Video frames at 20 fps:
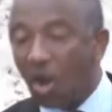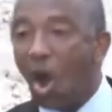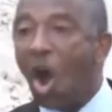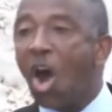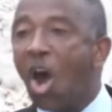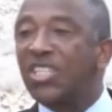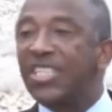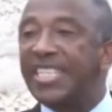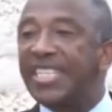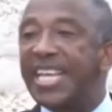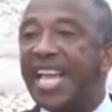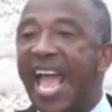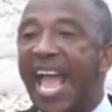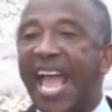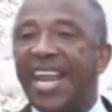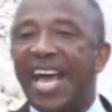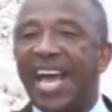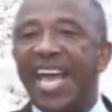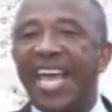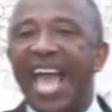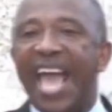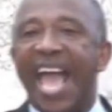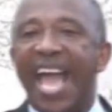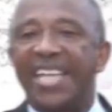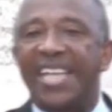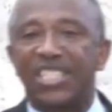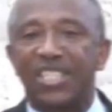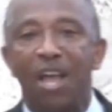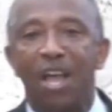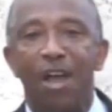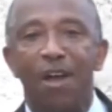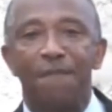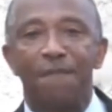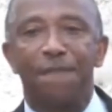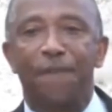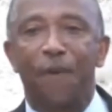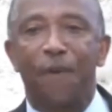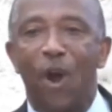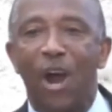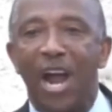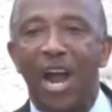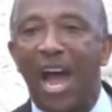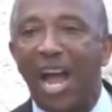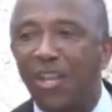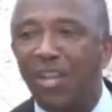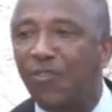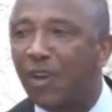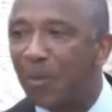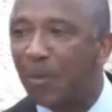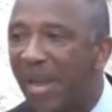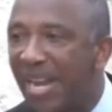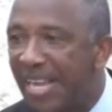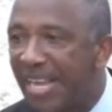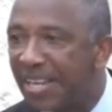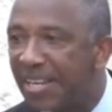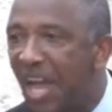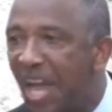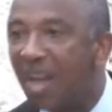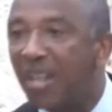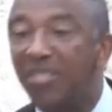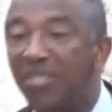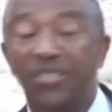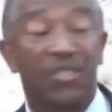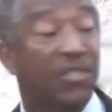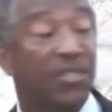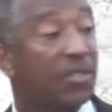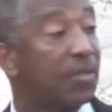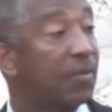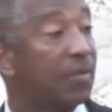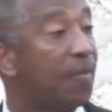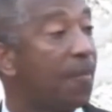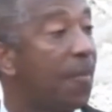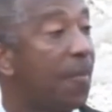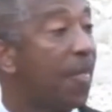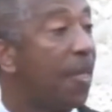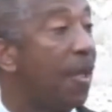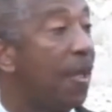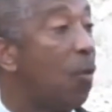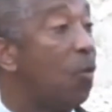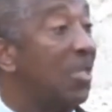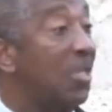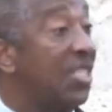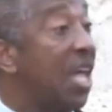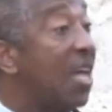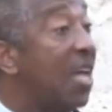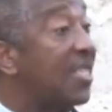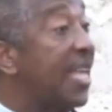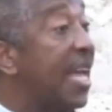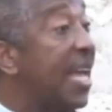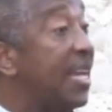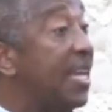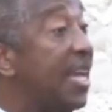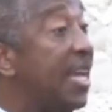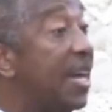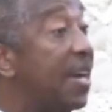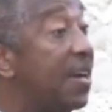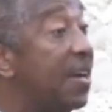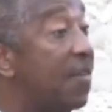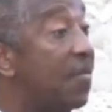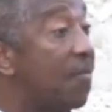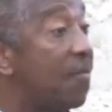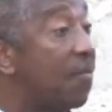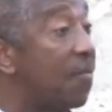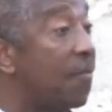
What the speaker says: cost the NIS $400 million. It was not said in here.